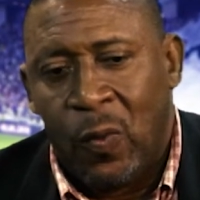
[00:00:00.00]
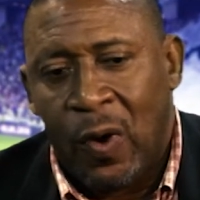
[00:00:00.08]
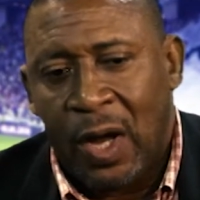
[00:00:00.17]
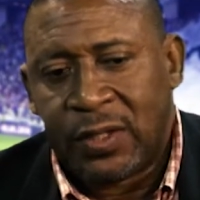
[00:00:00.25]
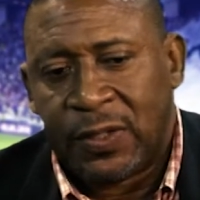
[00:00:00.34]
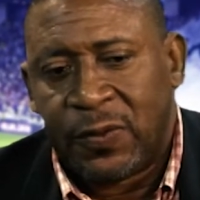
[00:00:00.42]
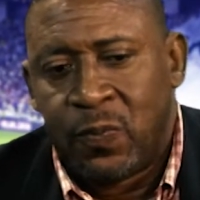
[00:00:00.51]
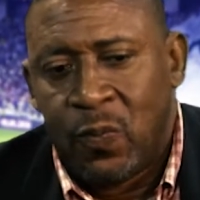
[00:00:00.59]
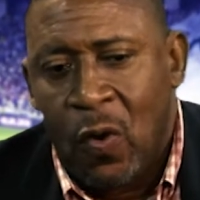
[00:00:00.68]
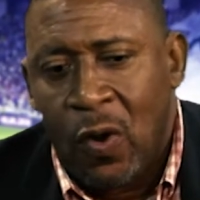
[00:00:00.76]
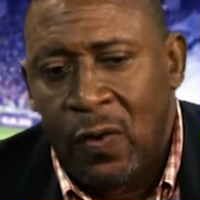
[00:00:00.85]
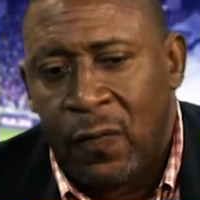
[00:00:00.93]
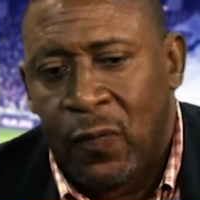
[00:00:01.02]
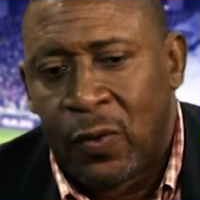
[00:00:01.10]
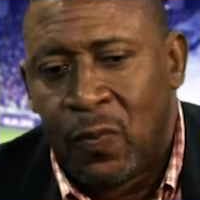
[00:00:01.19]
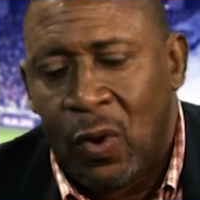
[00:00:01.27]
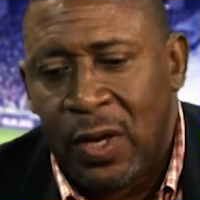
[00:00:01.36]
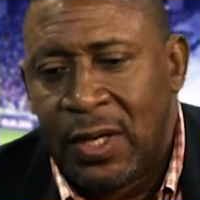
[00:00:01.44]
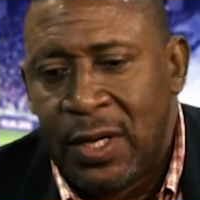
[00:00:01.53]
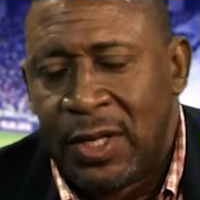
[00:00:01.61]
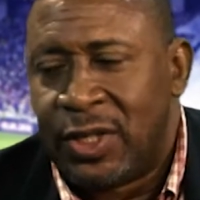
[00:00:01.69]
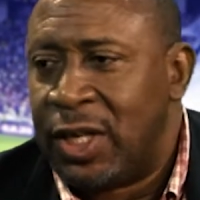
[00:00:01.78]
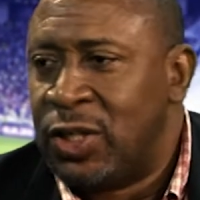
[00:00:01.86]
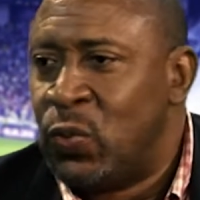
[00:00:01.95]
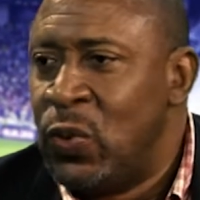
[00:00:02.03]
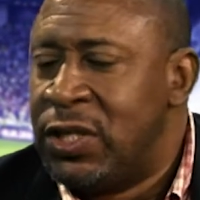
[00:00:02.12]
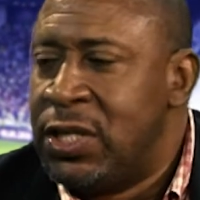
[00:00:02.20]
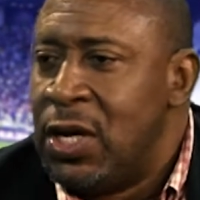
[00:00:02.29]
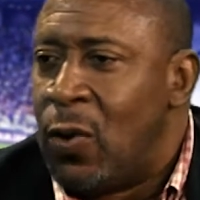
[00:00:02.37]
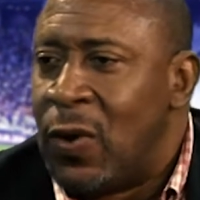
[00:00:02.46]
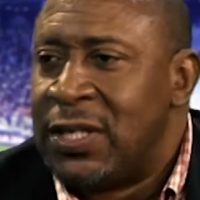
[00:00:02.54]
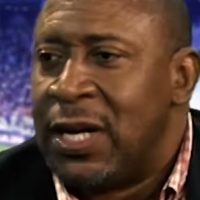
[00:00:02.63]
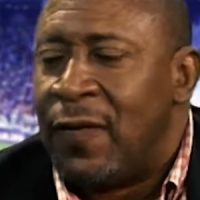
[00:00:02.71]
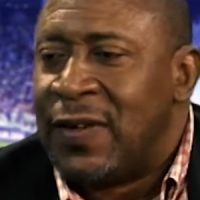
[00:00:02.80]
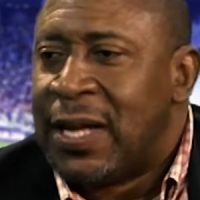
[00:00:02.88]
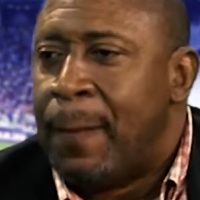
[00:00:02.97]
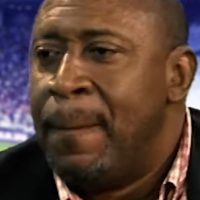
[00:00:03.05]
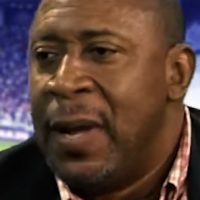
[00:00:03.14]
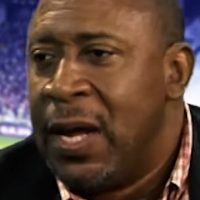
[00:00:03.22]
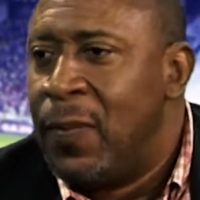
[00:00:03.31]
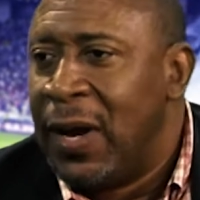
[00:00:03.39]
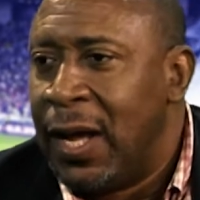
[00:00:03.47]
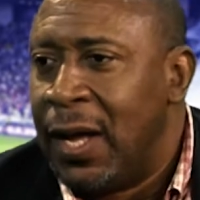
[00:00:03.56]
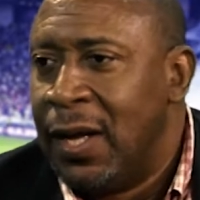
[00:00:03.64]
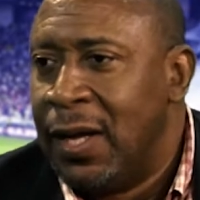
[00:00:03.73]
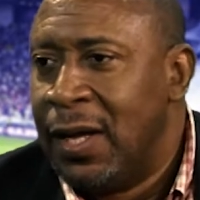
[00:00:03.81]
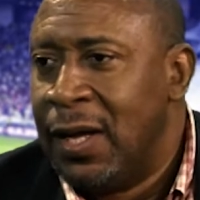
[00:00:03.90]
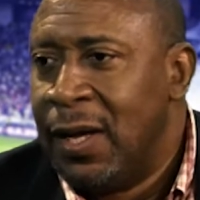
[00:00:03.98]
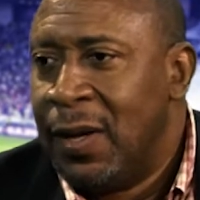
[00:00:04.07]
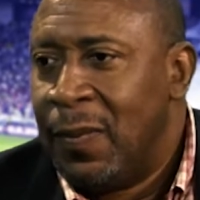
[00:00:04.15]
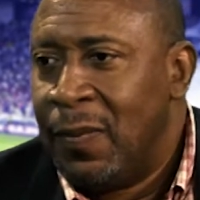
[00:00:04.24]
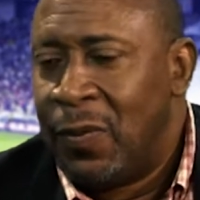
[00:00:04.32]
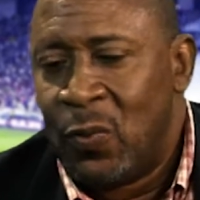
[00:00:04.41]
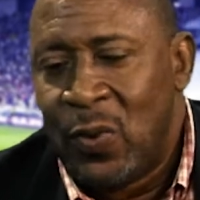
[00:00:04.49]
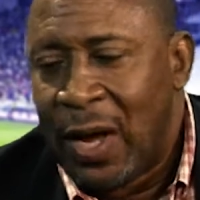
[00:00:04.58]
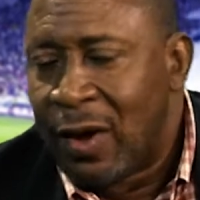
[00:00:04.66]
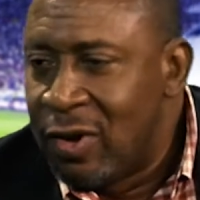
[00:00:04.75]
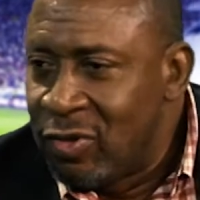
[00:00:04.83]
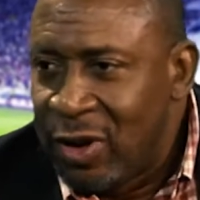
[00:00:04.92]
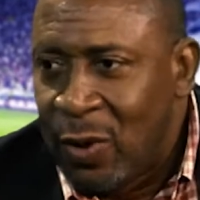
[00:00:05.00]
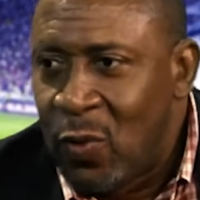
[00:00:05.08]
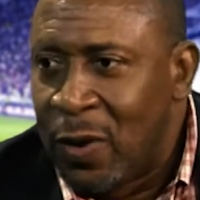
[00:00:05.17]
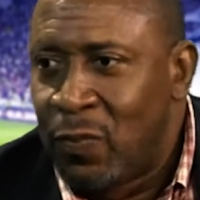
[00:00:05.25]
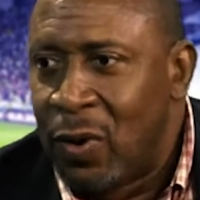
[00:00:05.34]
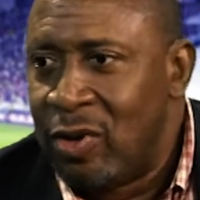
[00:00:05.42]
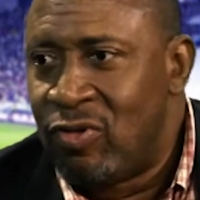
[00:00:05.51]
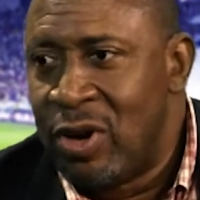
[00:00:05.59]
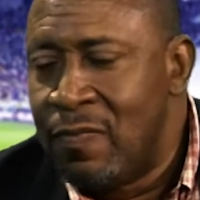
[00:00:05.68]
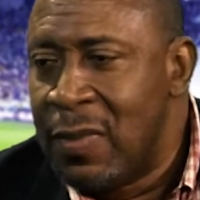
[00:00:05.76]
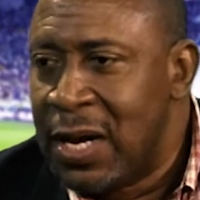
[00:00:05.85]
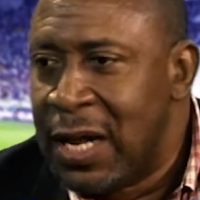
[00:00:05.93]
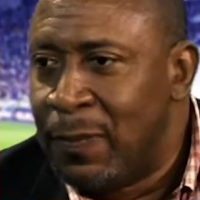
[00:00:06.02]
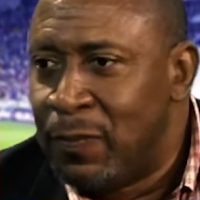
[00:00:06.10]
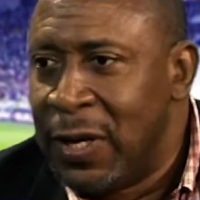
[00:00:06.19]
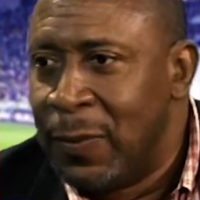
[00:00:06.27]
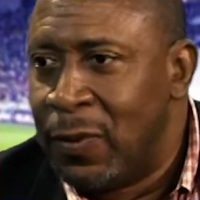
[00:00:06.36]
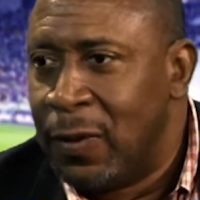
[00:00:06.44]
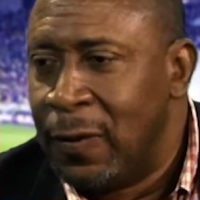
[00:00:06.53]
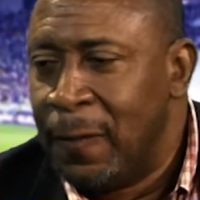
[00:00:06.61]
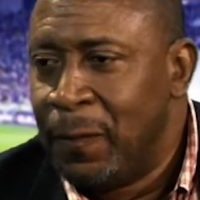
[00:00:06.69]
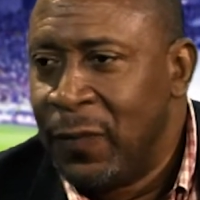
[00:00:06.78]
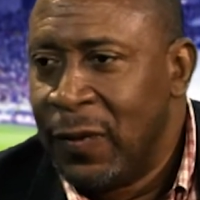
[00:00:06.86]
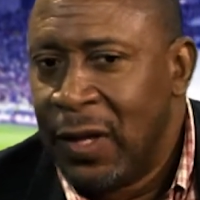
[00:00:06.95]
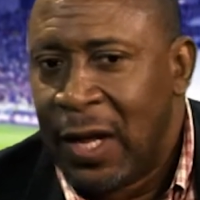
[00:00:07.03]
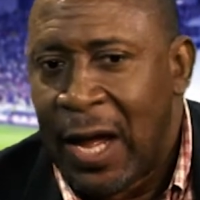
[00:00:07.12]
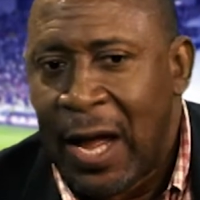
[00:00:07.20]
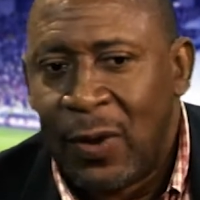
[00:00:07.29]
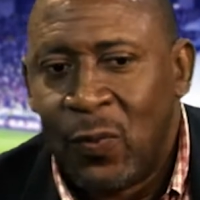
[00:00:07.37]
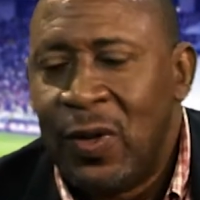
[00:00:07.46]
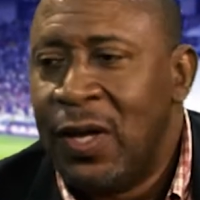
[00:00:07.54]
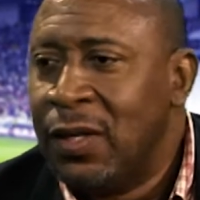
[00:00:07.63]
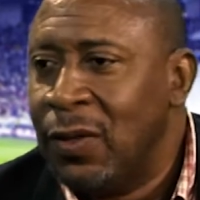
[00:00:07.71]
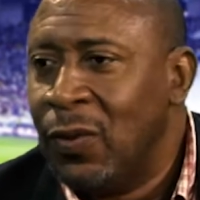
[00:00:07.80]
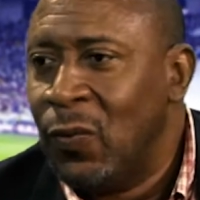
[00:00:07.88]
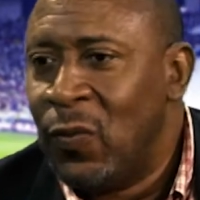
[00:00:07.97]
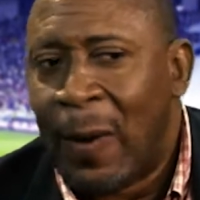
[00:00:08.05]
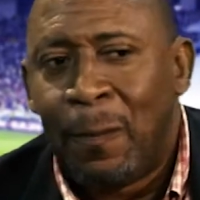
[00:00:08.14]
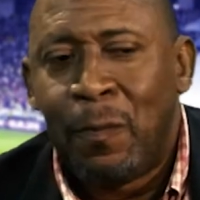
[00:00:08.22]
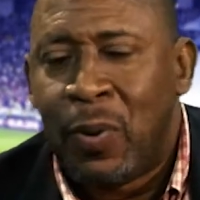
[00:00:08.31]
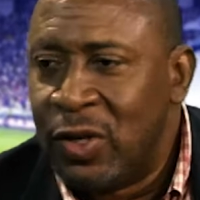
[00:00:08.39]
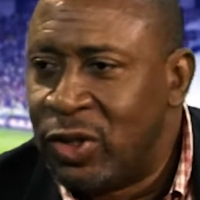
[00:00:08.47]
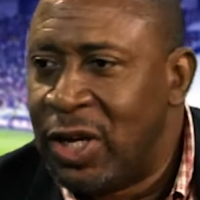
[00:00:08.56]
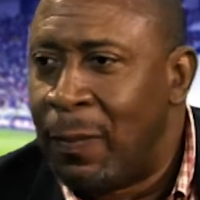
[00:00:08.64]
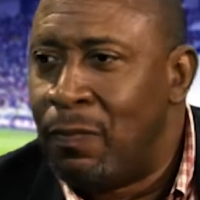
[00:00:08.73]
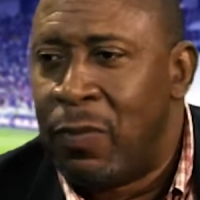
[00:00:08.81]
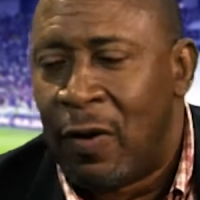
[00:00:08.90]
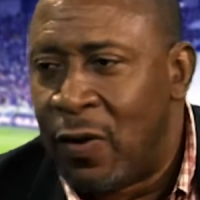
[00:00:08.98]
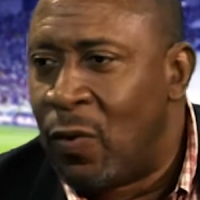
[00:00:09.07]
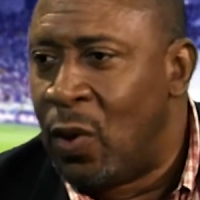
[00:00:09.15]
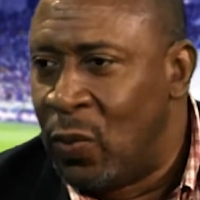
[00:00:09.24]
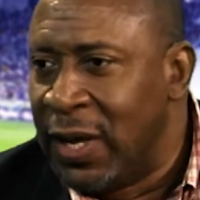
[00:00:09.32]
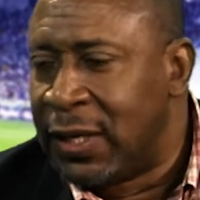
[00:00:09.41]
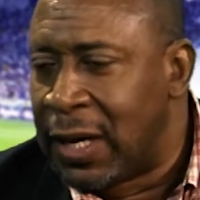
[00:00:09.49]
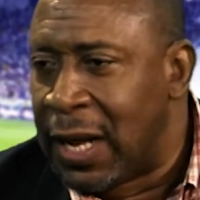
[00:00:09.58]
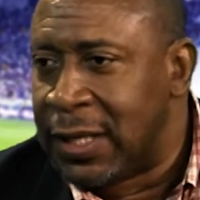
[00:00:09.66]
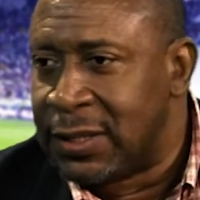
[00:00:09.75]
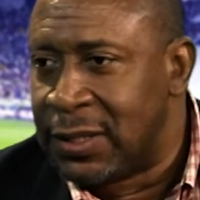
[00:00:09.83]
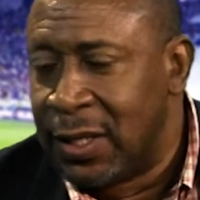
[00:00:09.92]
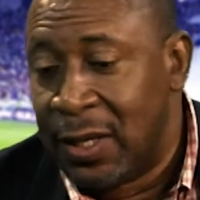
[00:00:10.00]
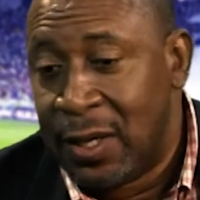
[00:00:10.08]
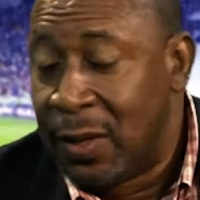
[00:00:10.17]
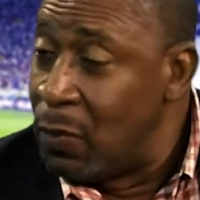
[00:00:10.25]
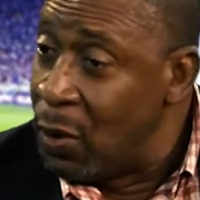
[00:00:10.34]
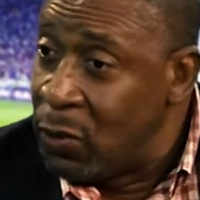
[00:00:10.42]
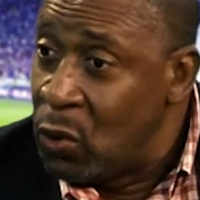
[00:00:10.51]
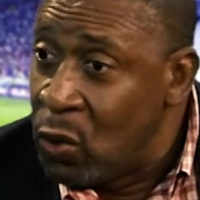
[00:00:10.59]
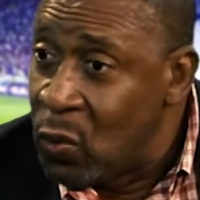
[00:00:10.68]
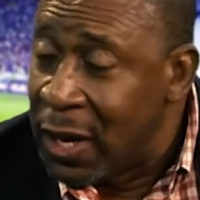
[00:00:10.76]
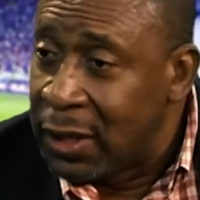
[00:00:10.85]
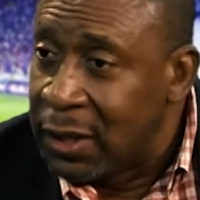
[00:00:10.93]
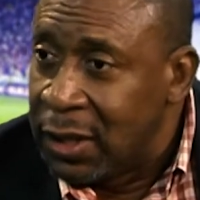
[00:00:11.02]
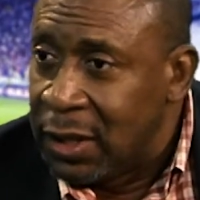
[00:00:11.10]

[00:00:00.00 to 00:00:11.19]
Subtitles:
as a small footballing nation, we see ourselves as a big player, but we are a country of 1.3 million people, and we are punching above our weight class, but we're doing well.